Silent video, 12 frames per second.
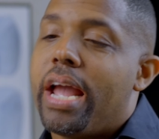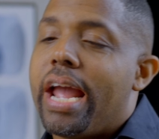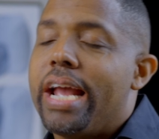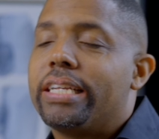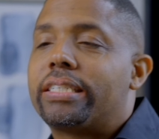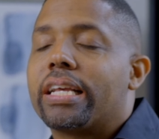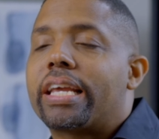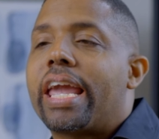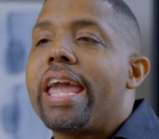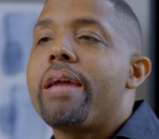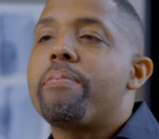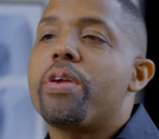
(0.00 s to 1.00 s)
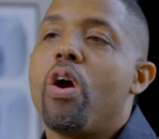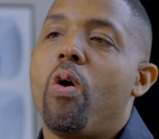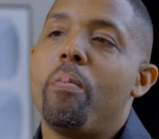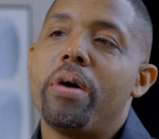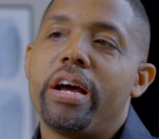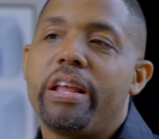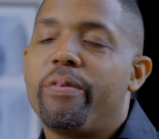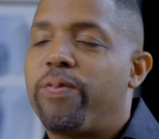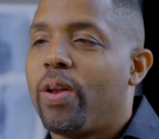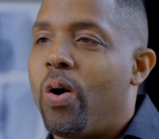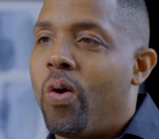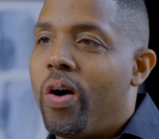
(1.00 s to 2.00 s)
is to keep your money
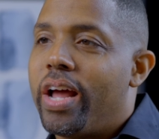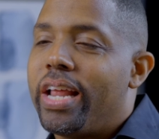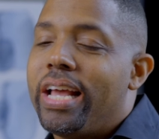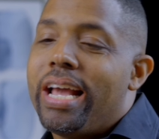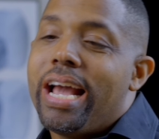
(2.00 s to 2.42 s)
flowing